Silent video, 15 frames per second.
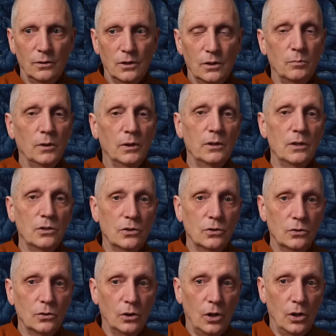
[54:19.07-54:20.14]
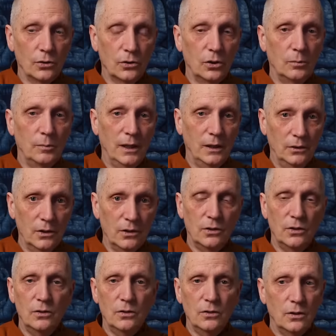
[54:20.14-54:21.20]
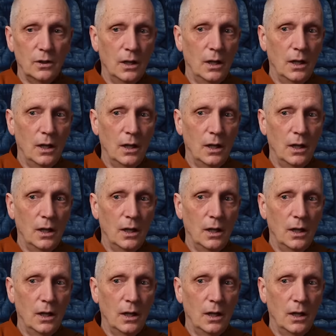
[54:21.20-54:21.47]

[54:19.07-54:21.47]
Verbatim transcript: disabilities, certain long term illnesses.